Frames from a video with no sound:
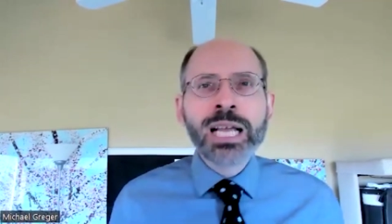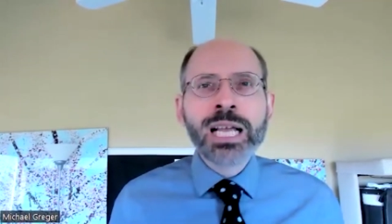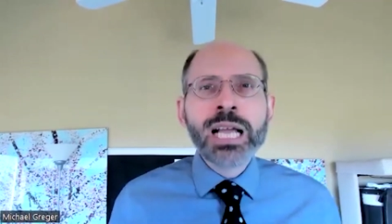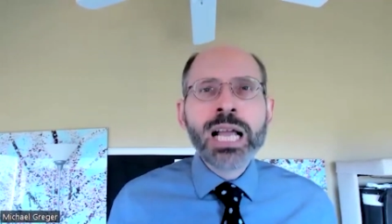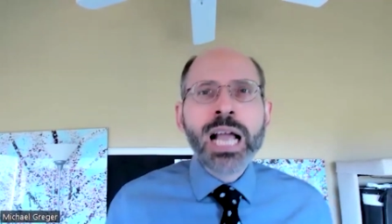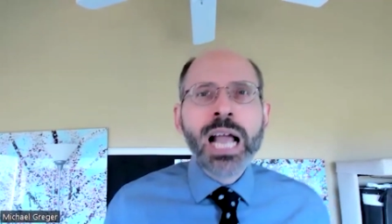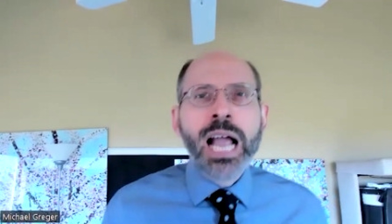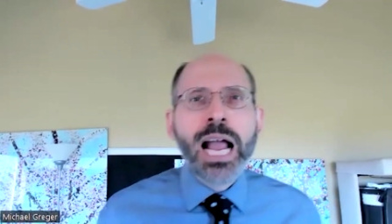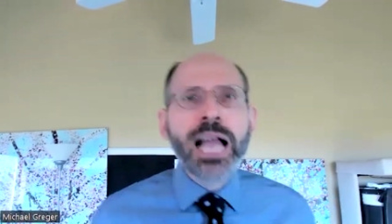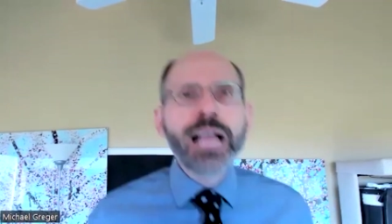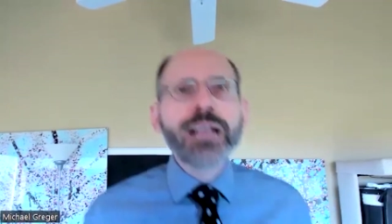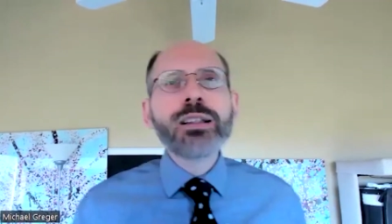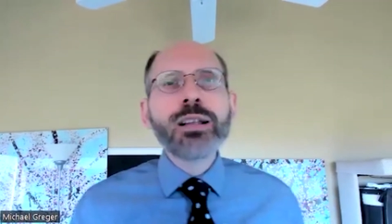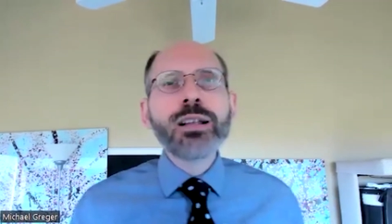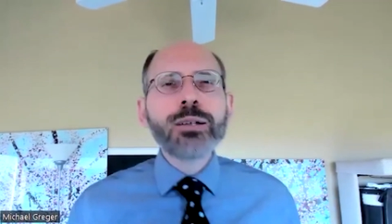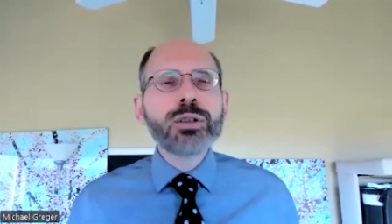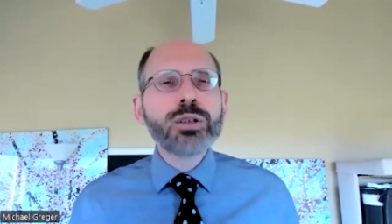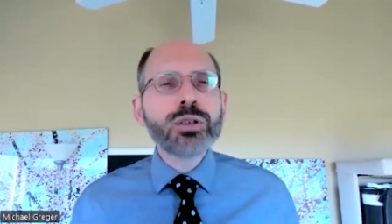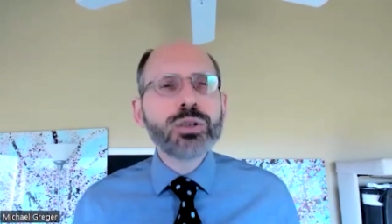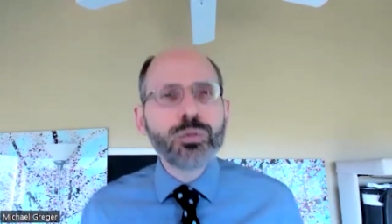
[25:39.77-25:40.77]
and
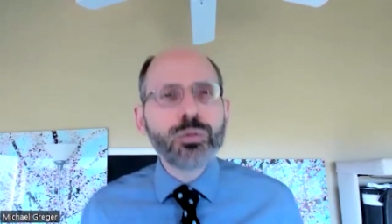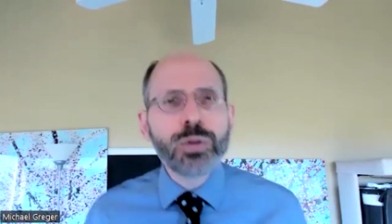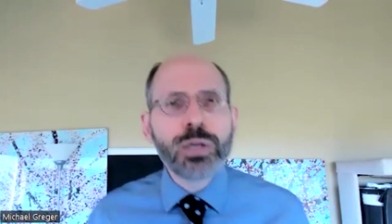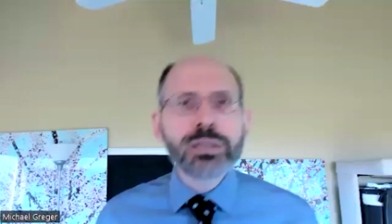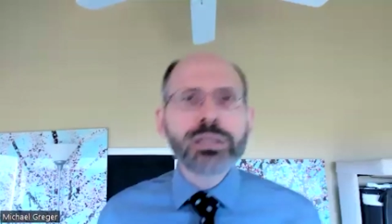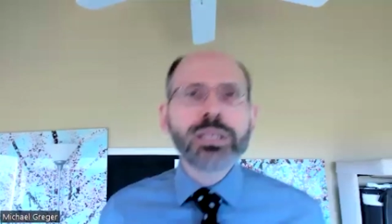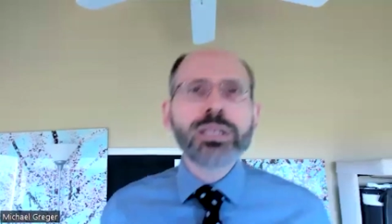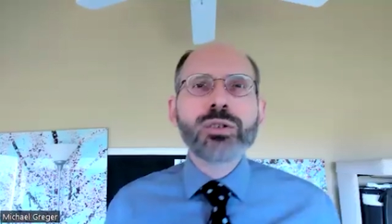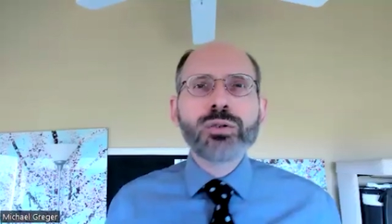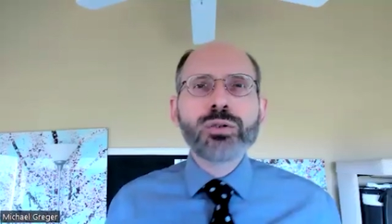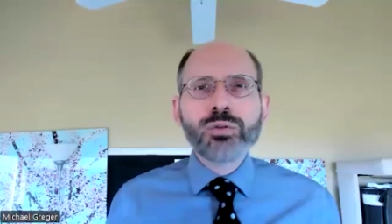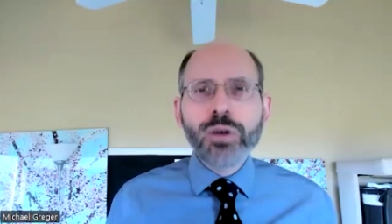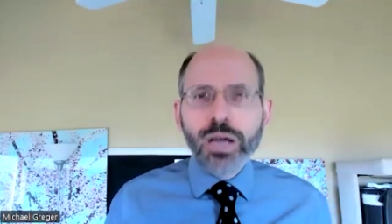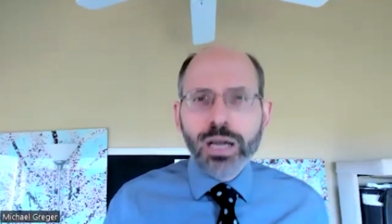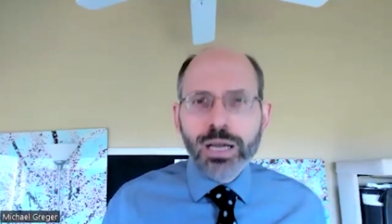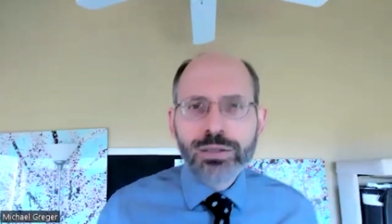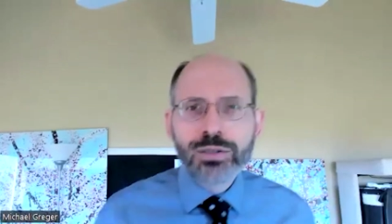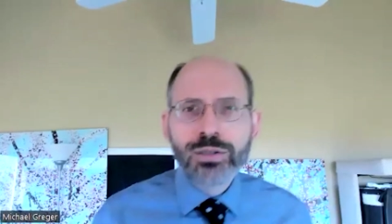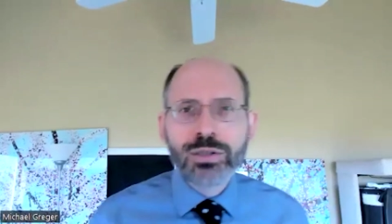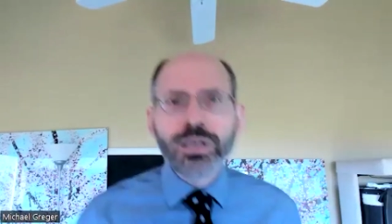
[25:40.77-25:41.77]
there's a real
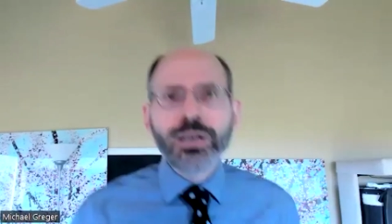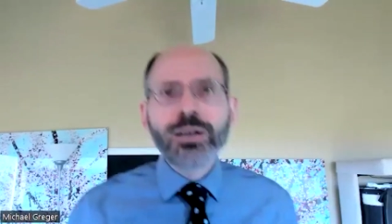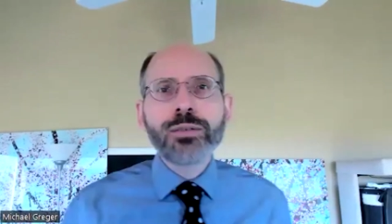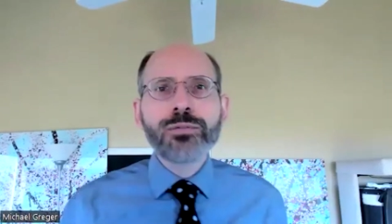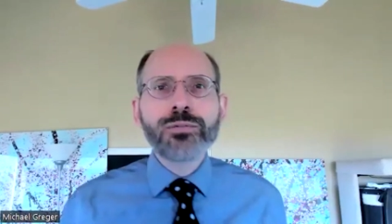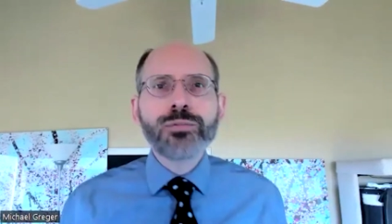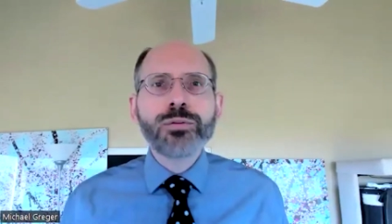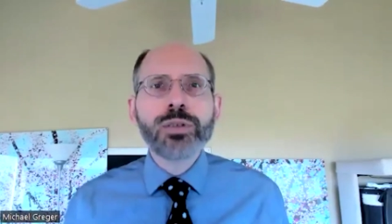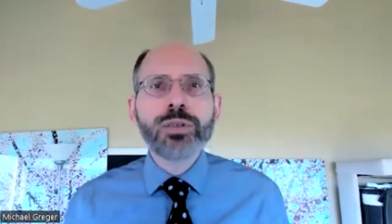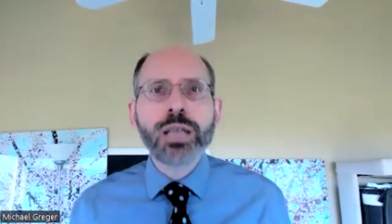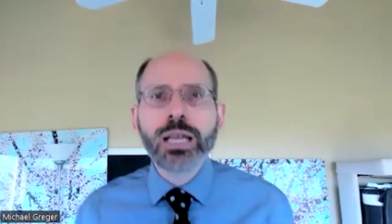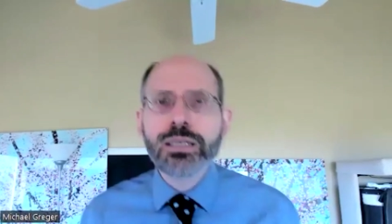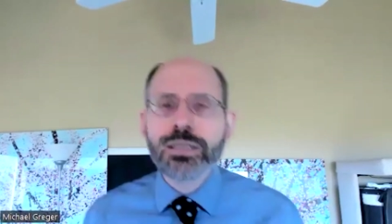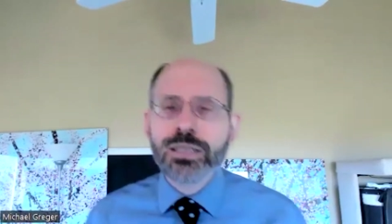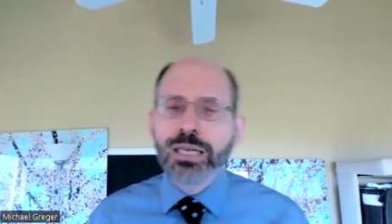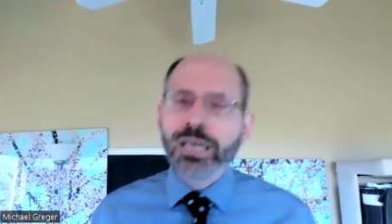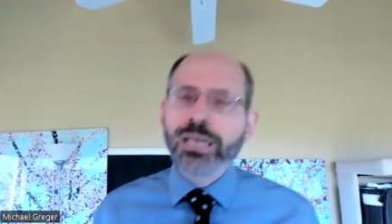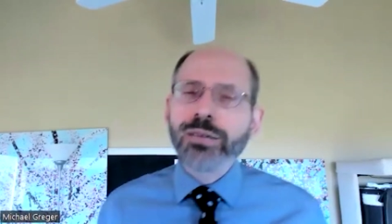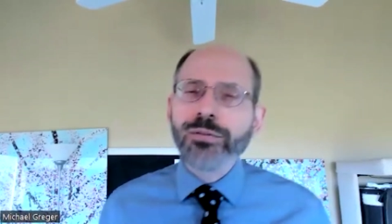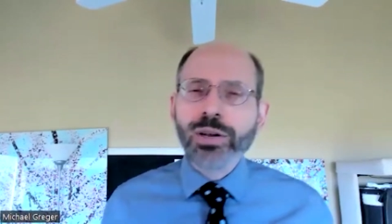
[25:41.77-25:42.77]
distrust of like
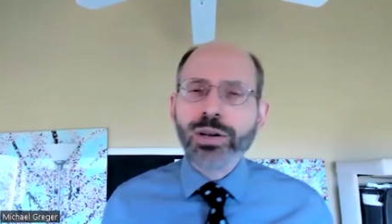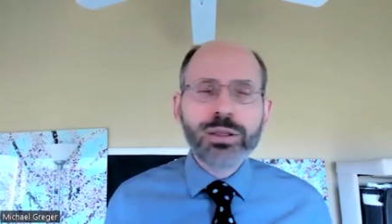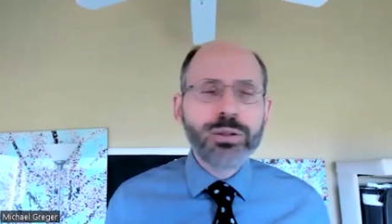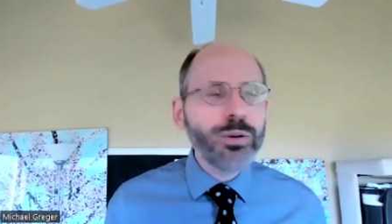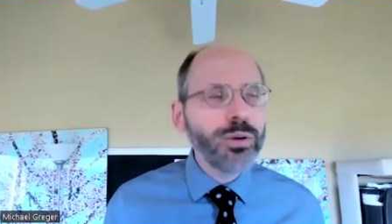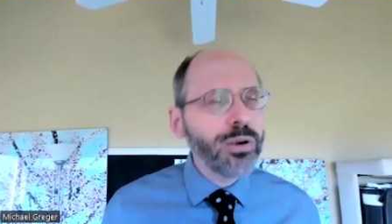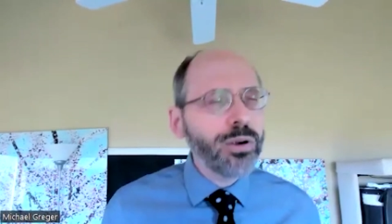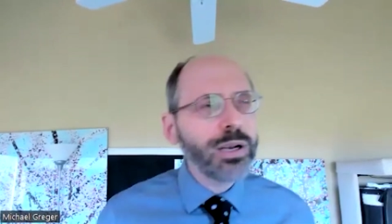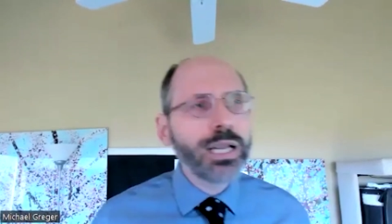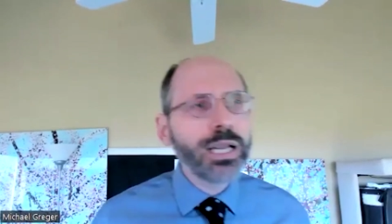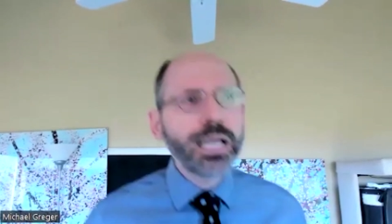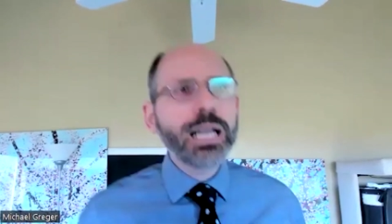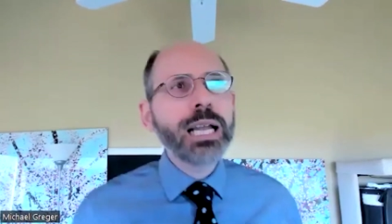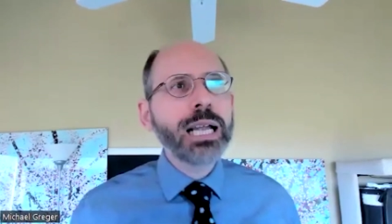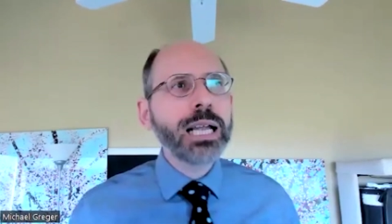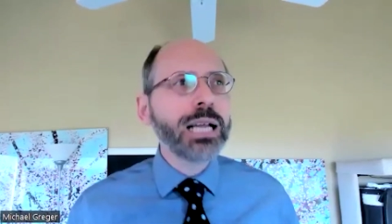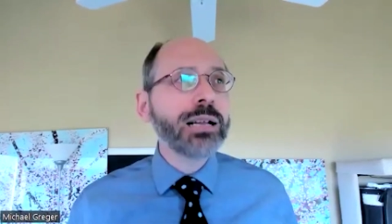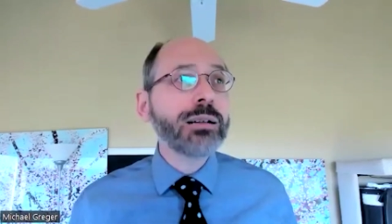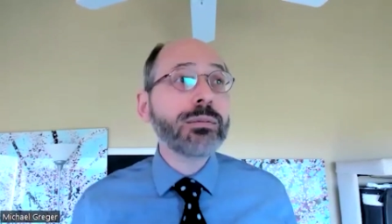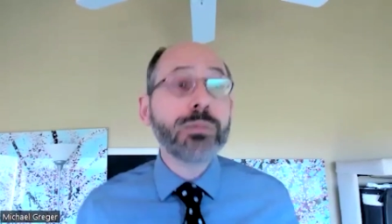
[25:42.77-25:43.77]
scientific authority
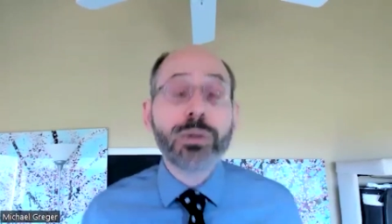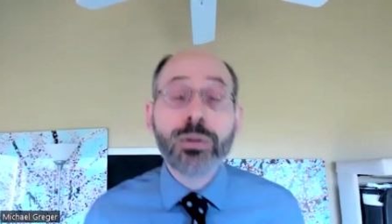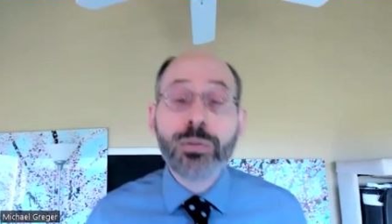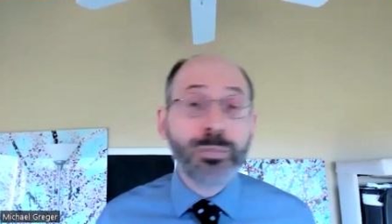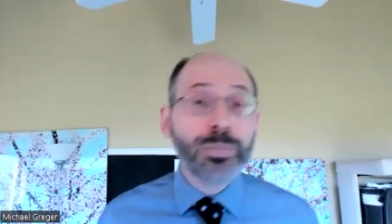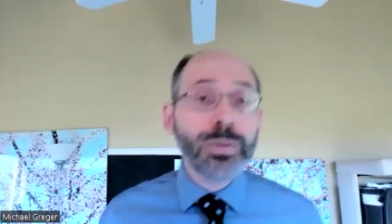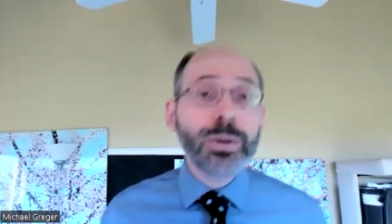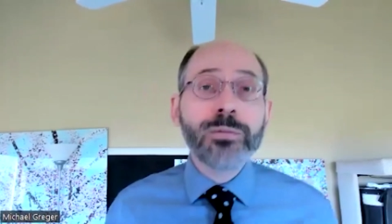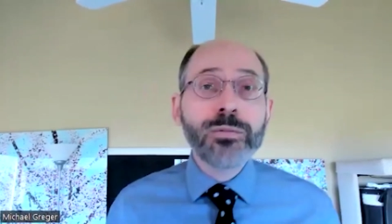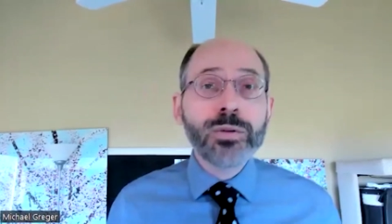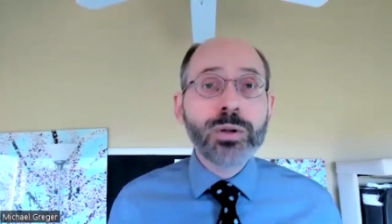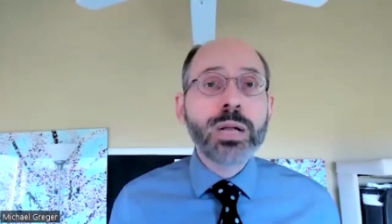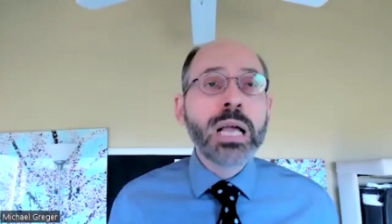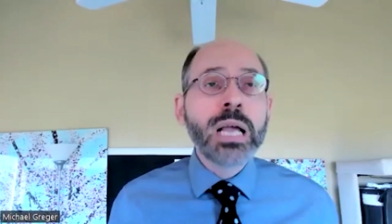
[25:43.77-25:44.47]
and peer reviewed.